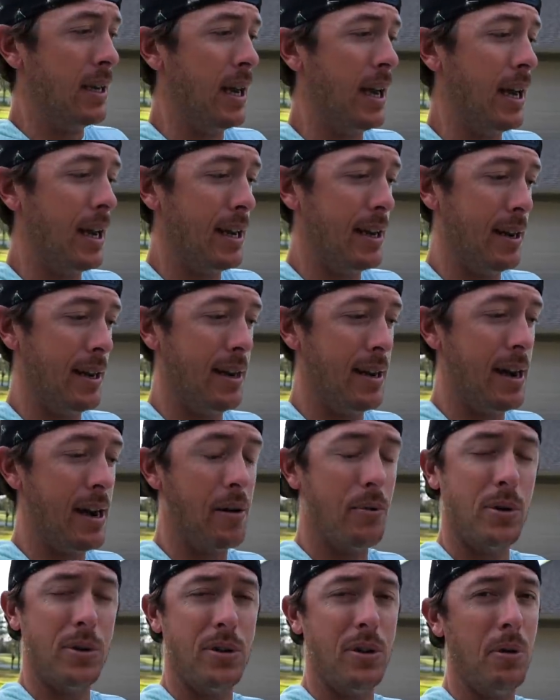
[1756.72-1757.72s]
and, and
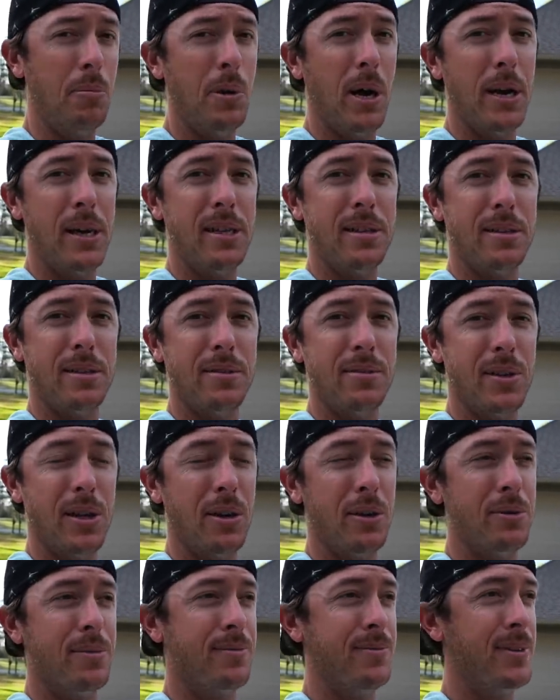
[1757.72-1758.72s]
now we're still buddies.
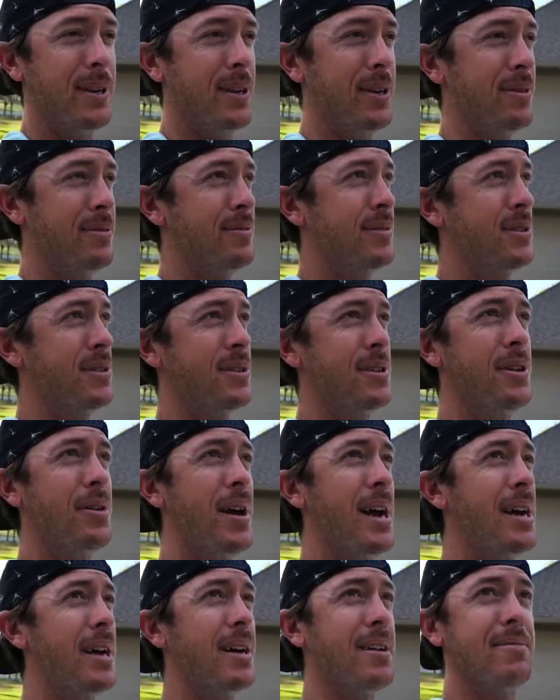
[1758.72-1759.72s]
So, you know, just still
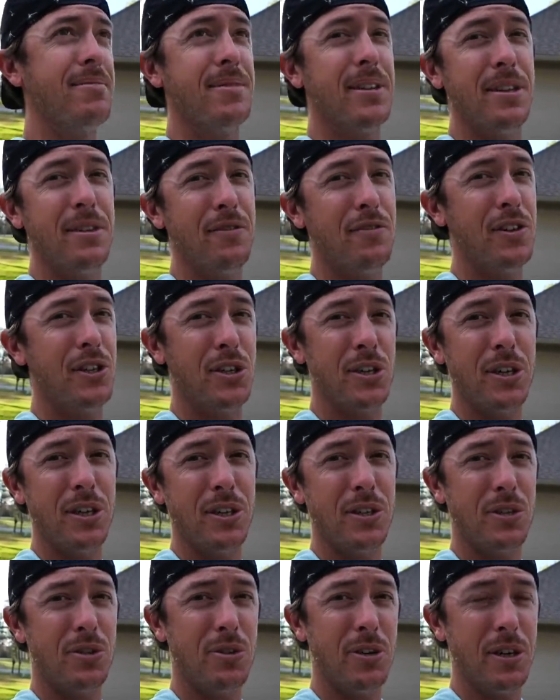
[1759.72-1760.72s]
hanging in the fishing
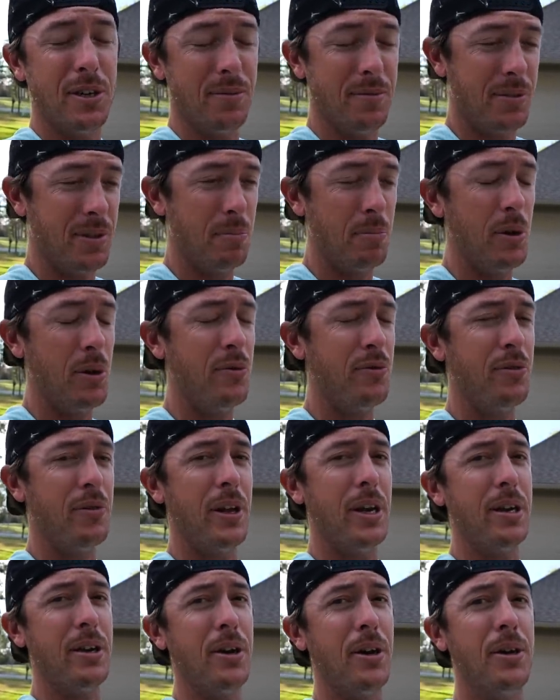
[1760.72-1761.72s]
industry. It's a beautiful
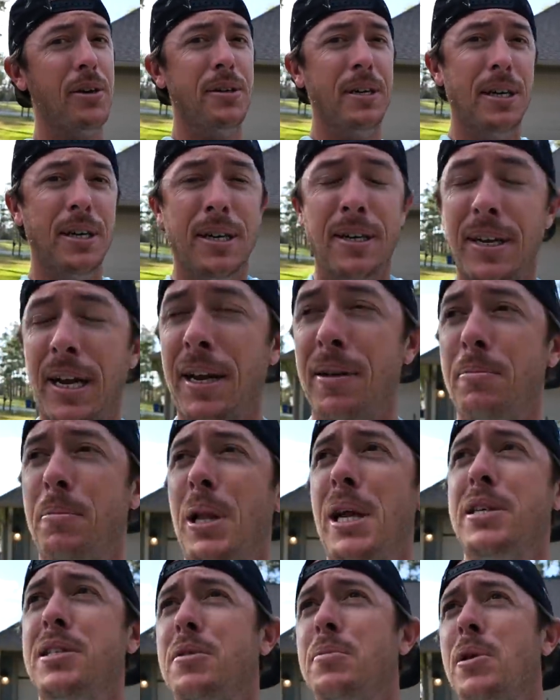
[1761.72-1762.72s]
thing, y'all.
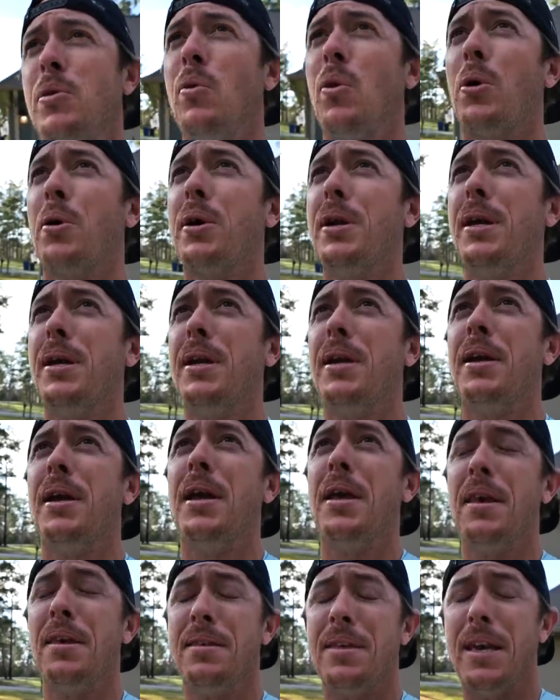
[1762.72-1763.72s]
Blessed to be working in it.
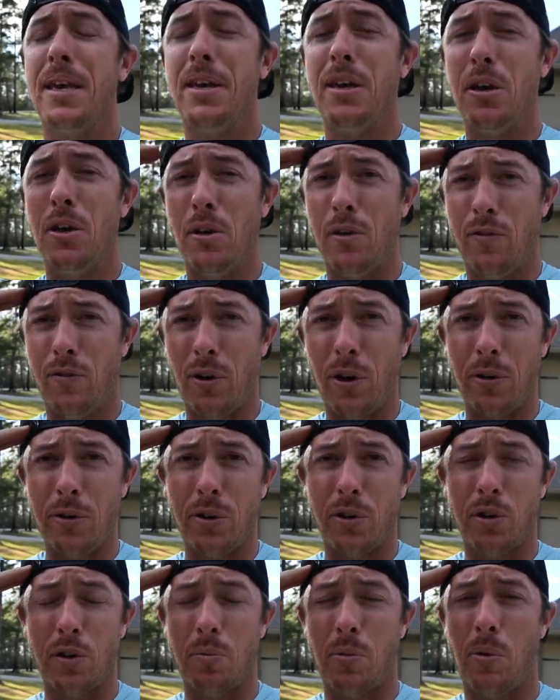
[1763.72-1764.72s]
Thank you for all
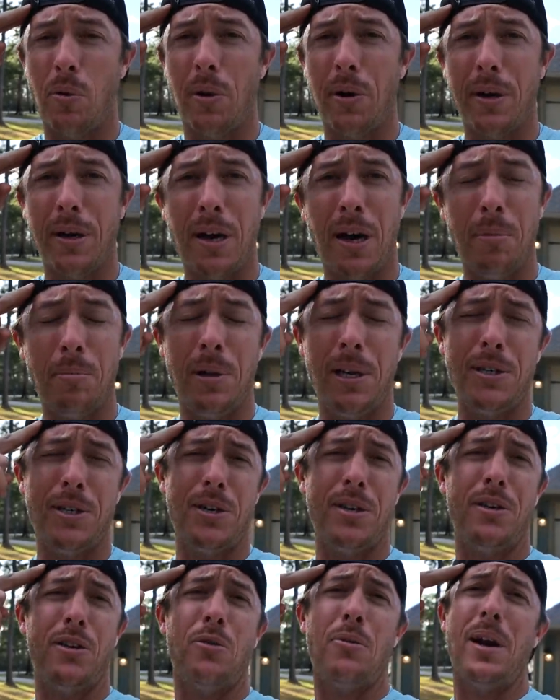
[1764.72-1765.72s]
your support. God
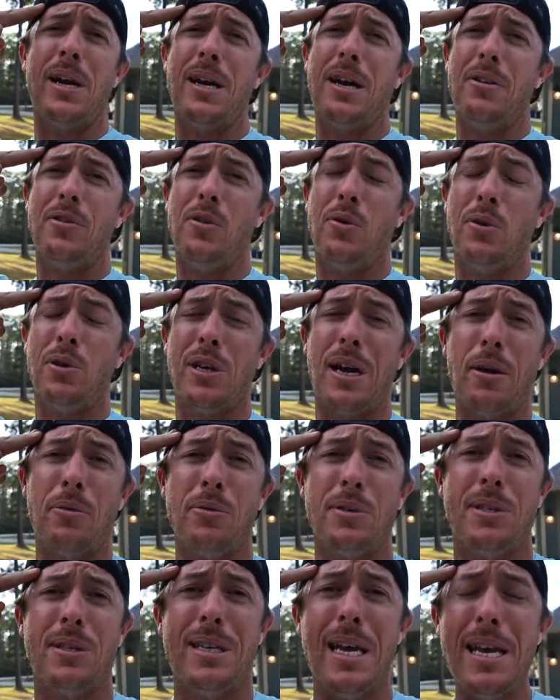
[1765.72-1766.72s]
bless you in the great outdoors. I
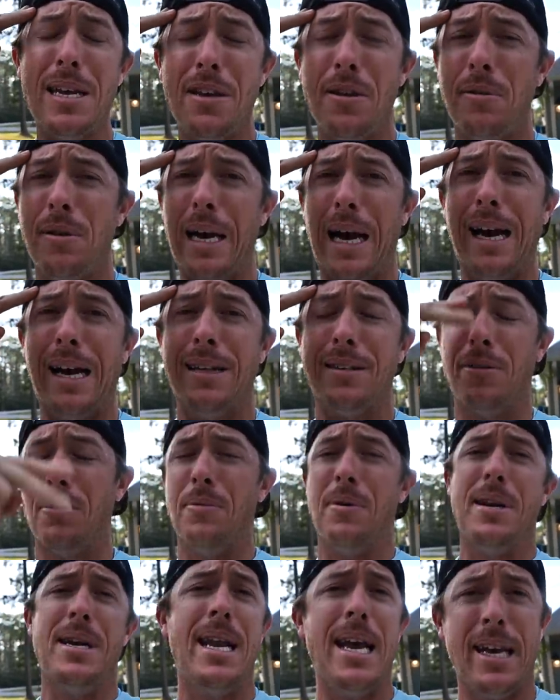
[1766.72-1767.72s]
will see you guys on the